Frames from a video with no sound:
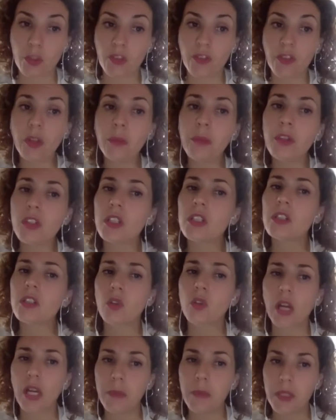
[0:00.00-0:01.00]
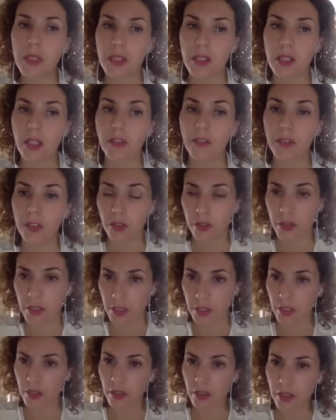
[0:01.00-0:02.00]
which very much inscribes itself into
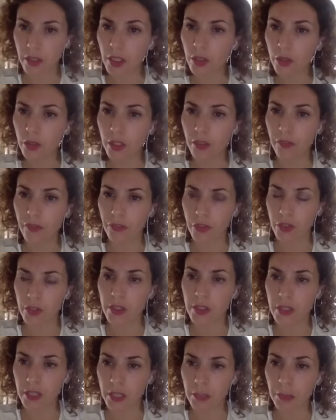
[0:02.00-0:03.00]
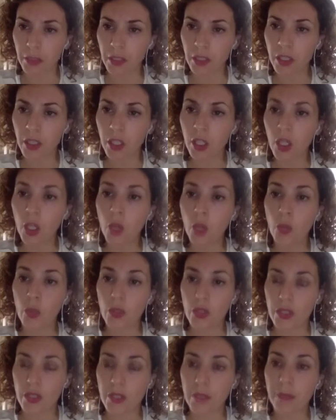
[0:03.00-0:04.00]
this theory of third cinema,
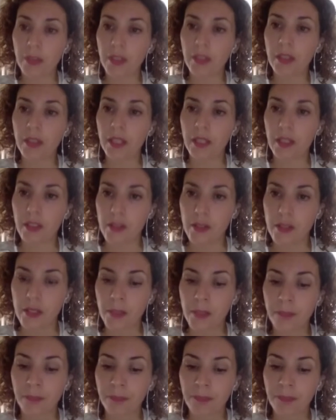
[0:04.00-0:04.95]
which is something that is,